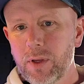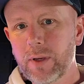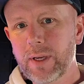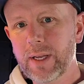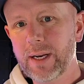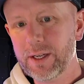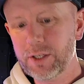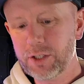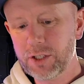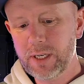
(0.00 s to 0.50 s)
You
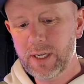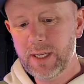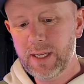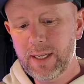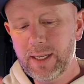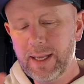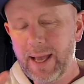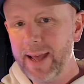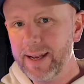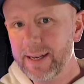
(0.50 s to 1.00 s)
can
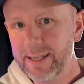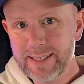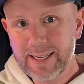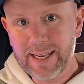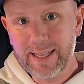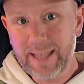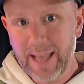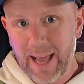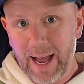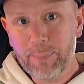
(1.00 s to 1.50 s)
actually edit
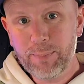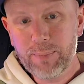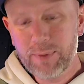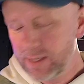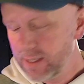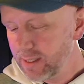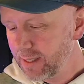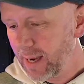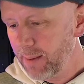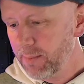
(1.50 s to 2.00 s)
in the app.
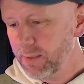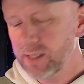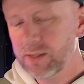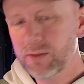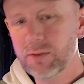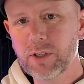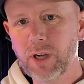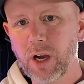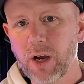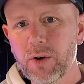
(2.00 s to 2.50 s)
The same
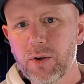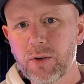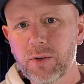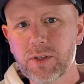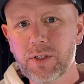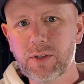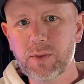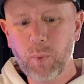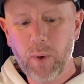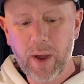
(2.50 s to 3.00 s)
still
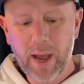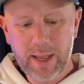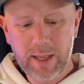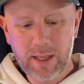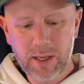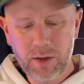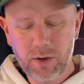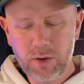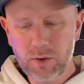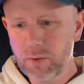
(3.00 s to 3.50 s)
goes where
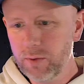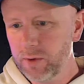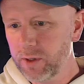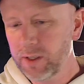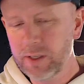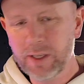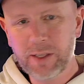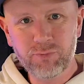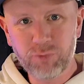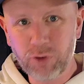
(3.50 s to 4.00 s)
you
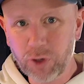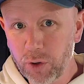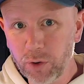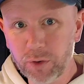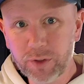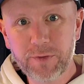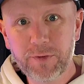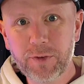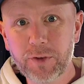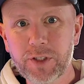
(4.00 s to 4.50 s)

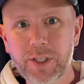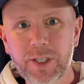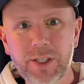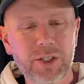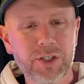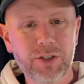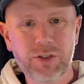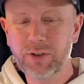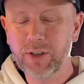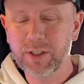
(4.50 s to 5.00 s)
record the
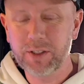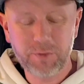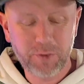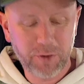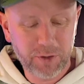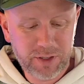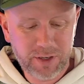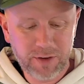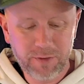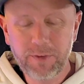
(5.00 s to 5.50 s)
footage,
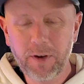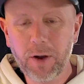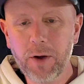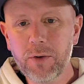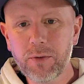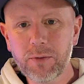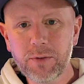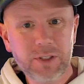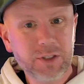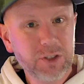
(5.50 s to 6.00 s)
transfer it to your
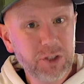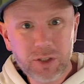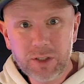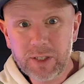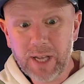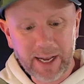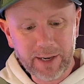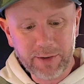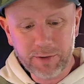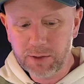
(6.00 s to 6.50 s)
phone,
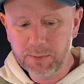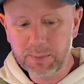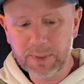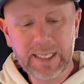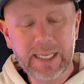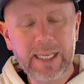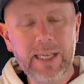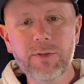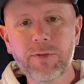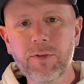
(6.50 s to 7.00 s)
add some
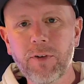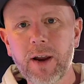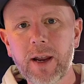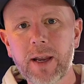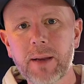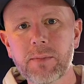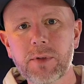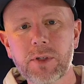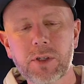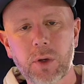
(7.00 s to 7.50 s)

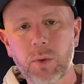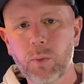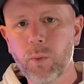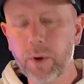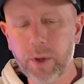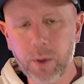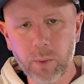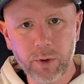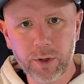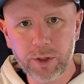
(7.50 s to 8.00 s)
keyframes, do
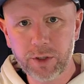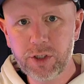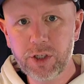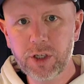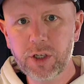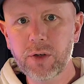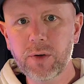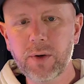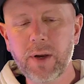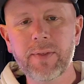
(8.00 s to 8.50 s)
what you want to
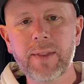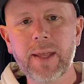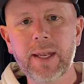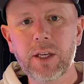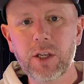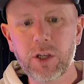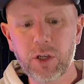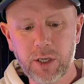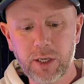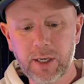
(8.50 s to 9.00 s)
do, and
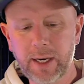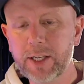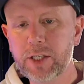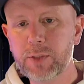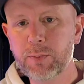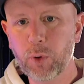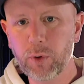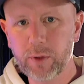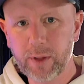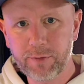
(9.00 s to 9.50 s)
then you can
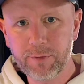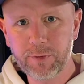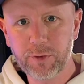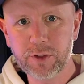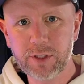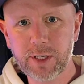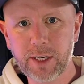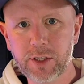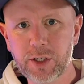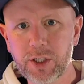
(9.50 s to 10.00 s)
export that
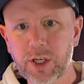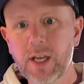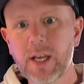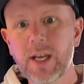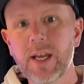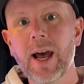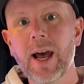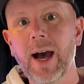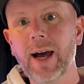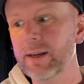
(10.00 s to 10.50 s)
footage
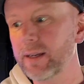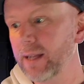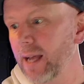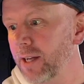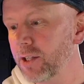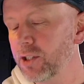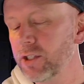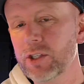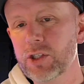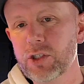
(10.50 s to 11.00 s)
and
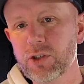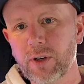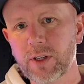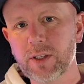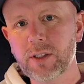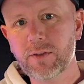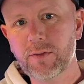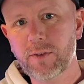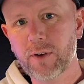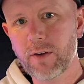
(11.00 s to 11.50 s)
actually
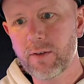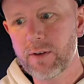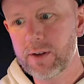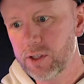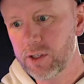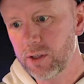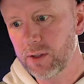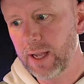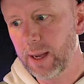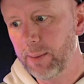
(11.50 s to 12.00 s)
transfer
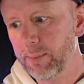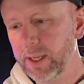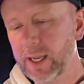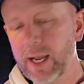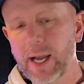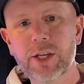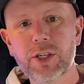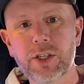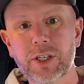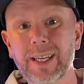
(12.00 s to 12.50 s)
it to the
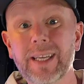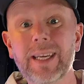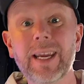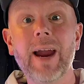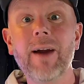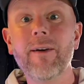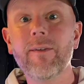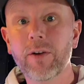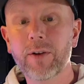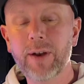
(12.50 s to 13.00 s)
application and
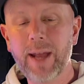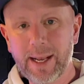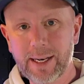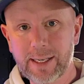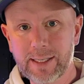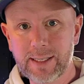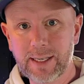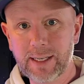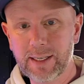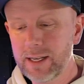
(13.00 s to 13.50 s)
carry on
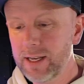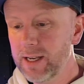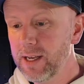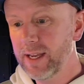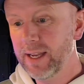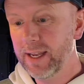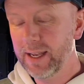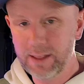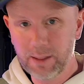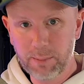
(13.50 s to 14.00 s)
editing
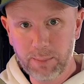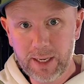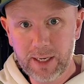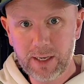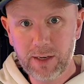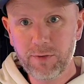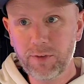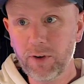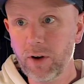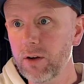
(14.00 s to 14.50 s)
in the
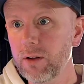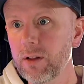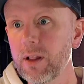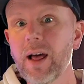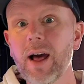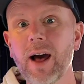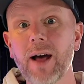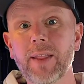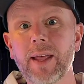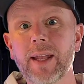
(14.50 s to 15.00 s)
media file,
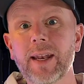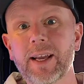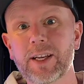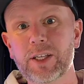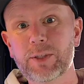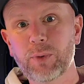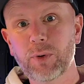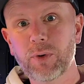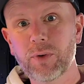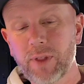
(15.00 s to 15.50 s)
and then
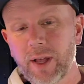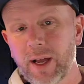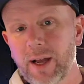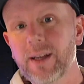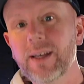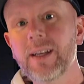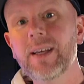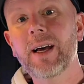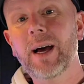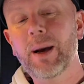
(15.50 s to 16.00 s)
export
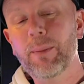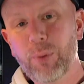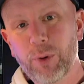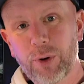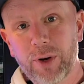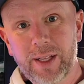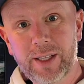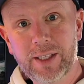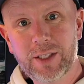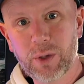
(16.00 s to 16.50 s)
that and
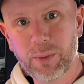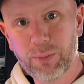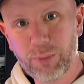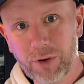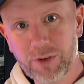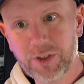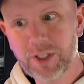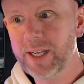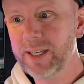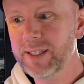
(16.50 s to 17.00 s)
put it into a
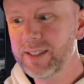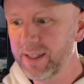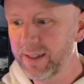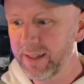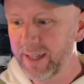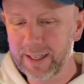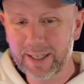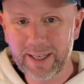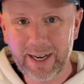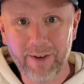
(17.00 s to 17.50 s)
project,
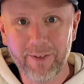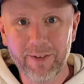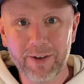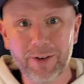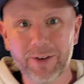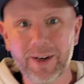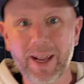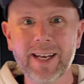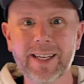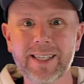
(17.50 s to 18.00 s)
and then carry
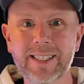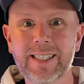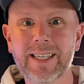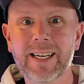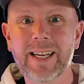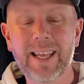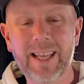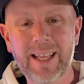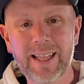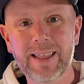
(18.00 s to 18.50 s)
on
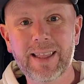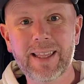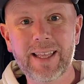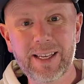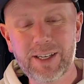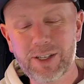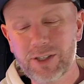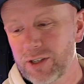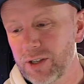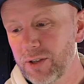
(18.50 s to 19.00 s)
editing it in
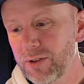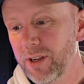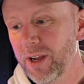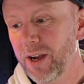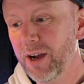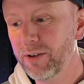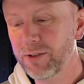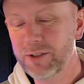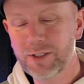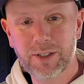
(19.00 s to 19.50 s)
the
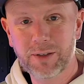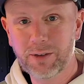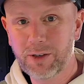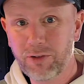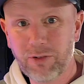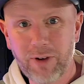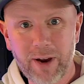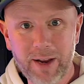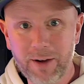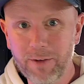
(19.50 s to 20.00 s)
studio to
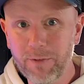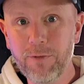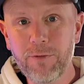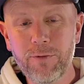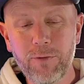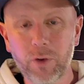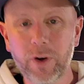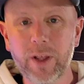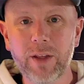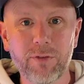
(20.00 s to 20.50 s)
create a
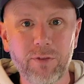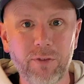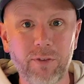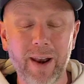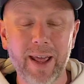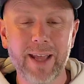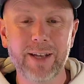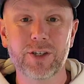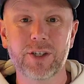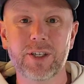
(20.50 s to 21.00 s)
fully
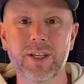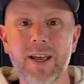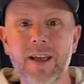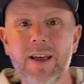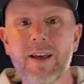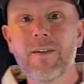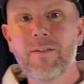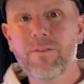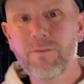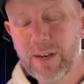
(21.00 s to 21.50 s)
fledged
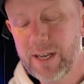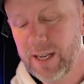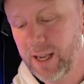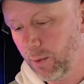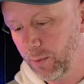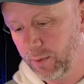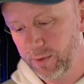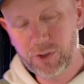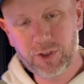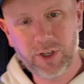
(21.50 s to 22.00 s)

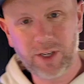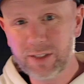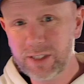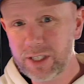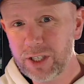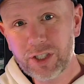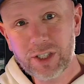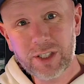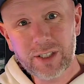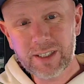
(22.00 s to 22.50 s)
video with
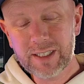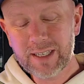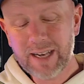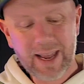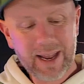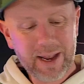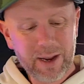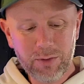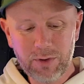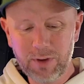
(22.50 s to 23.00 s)
transitions
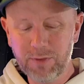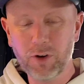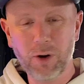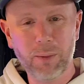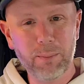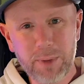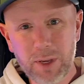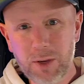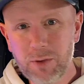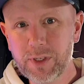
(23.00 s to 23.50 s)
now. You've
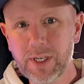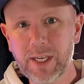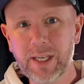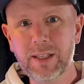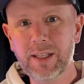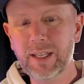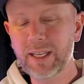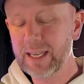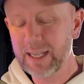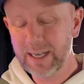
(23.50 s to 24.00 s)
got music
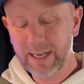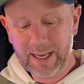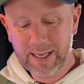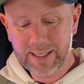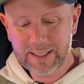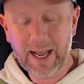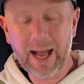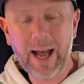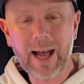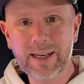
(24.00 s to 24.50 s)
that you can
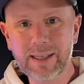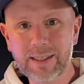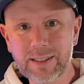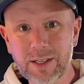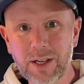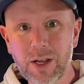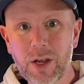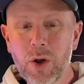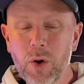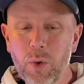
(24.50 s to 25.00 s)
add,
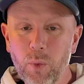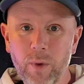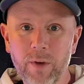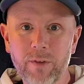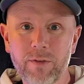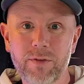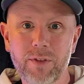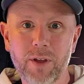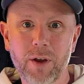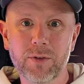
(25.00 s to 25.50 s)
and
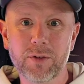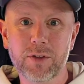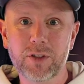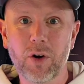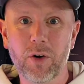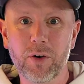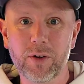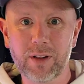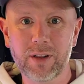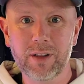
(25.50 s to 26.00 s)
with those
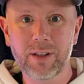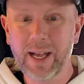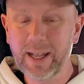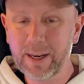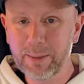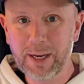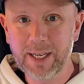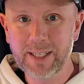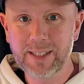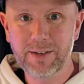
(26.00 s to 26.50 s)
title
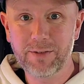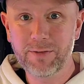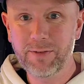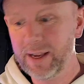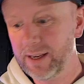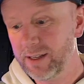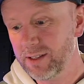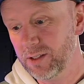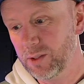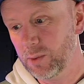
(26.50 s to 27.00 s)
animated
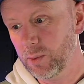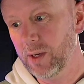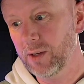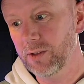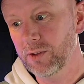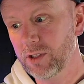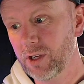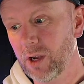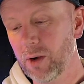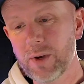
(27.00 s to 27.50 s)
effects as
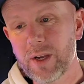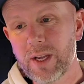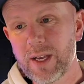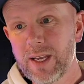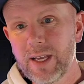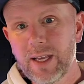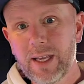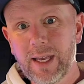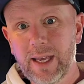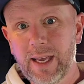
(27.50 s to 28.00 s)
well. So
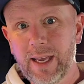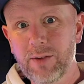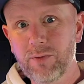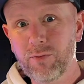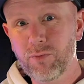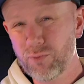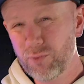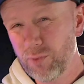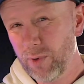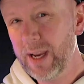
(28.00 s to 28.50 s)
it
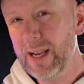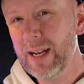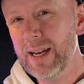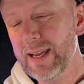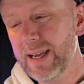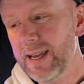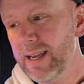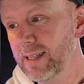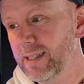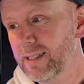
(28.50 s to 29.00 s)

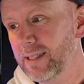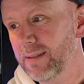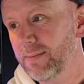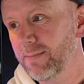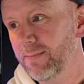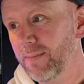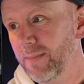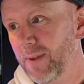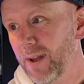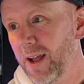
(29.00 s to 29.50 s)
really is,
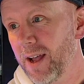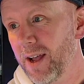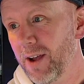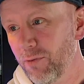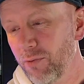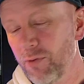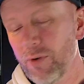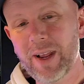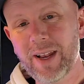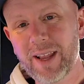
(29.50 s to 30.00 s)

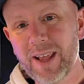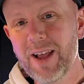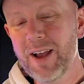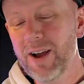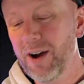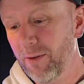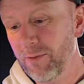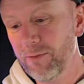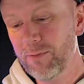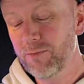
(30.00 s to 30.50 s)
I'm really,
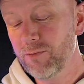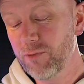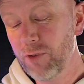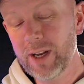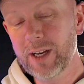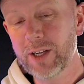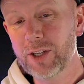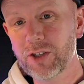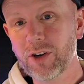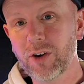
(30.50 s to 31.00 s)
I'm
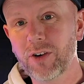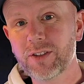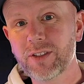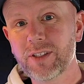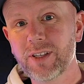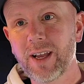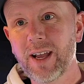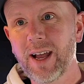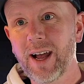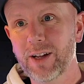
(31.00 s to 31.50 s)
really
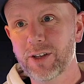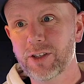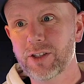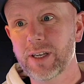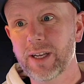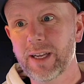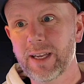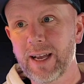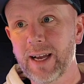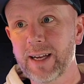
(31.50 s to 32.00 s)
shocked
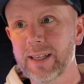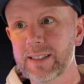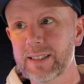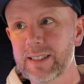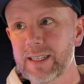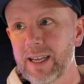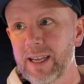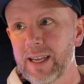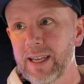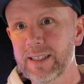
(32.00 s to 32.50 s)
actually,
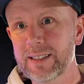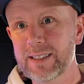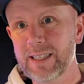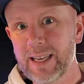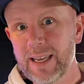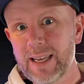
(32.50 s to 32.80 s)
and it